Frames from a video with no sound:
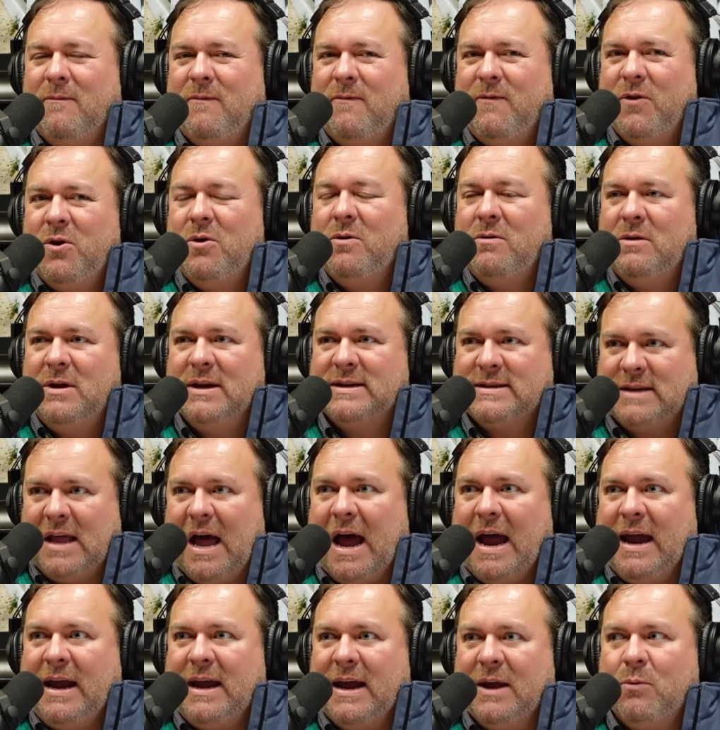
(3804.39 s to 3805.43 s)
food is
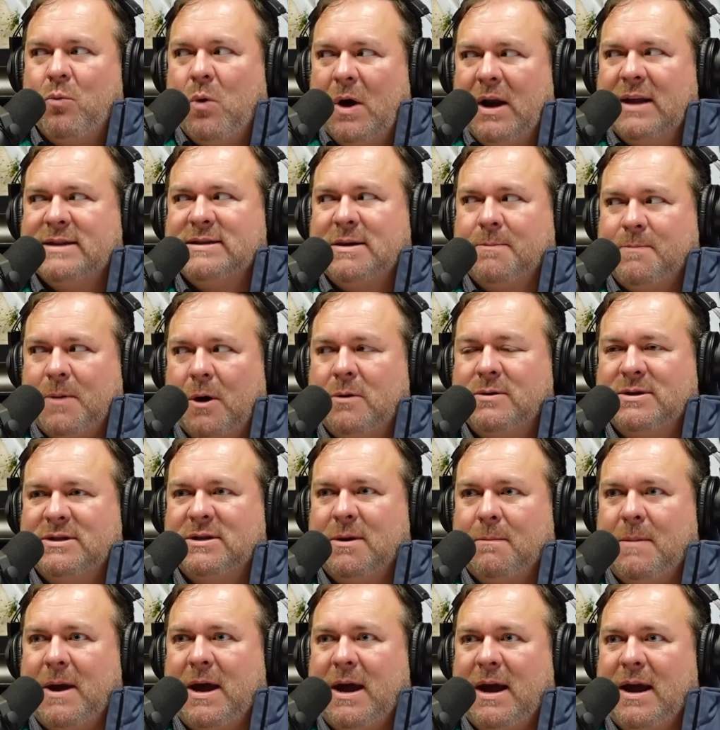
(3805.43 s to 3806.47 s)
like and what it's supposed
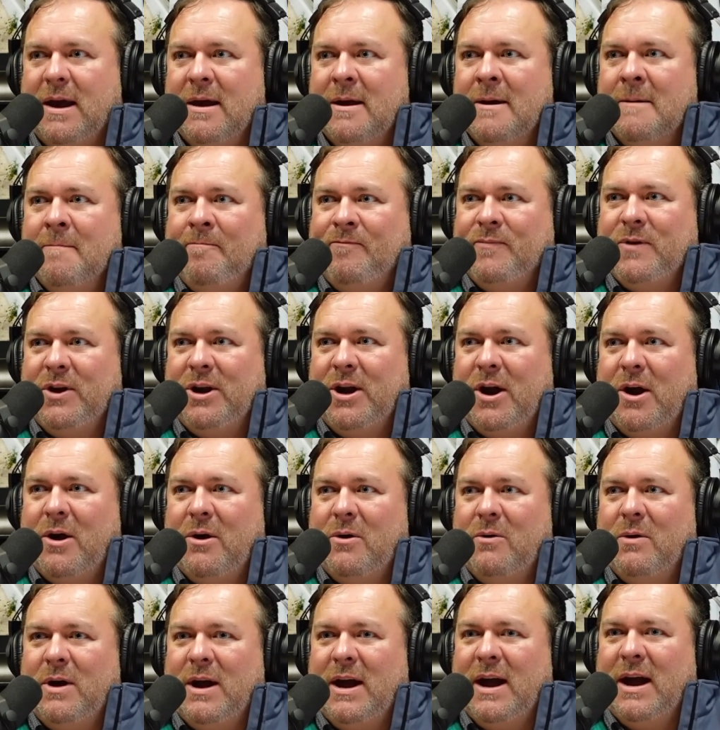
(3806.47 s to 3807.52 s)
to be.
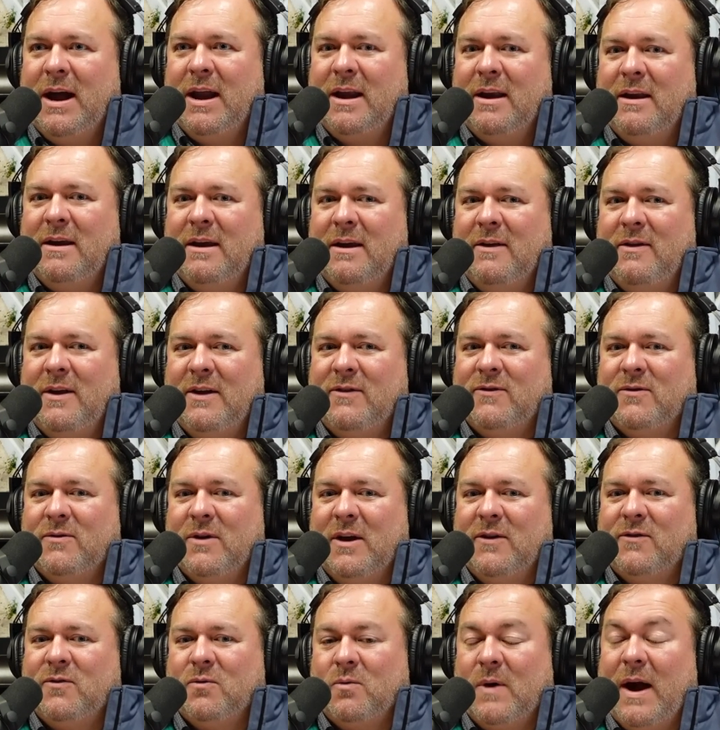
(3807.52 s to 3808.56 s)
And
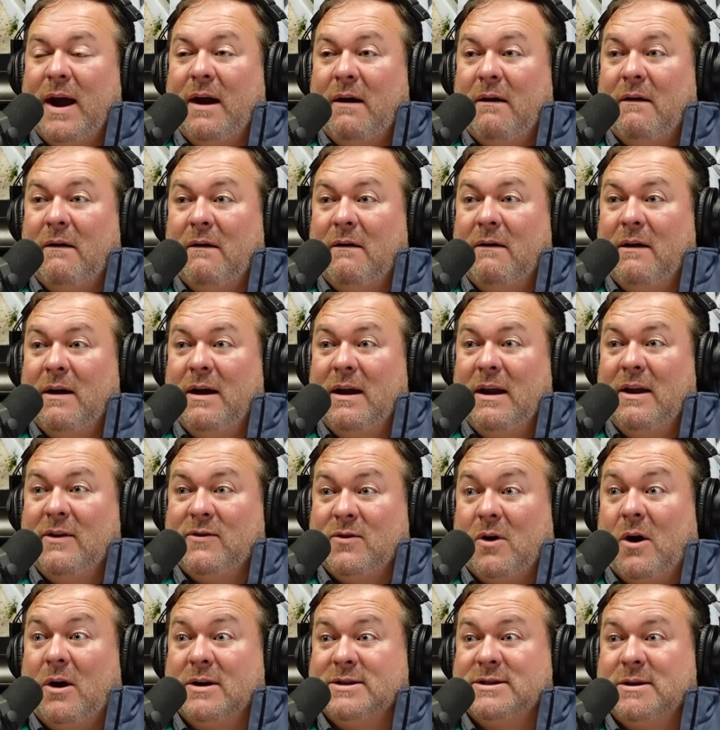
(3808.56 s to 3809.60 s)
it's rare, and it's
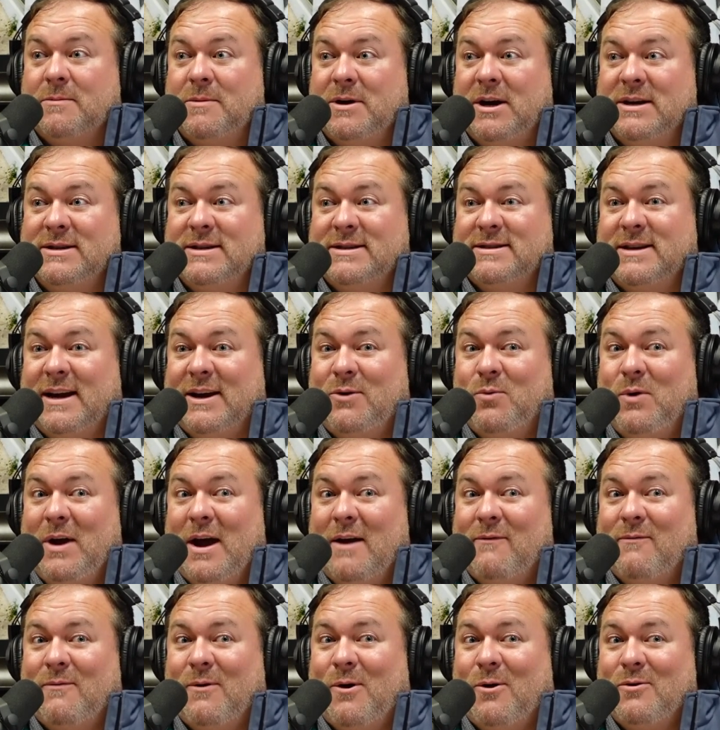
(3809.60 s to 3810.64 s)
awesome because it's like we
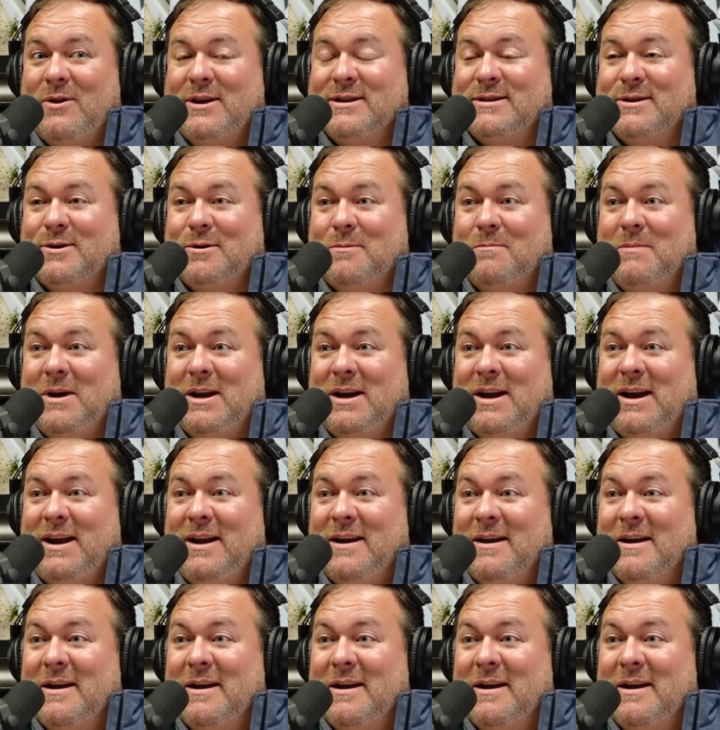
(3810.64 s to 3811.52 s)
have all these little mini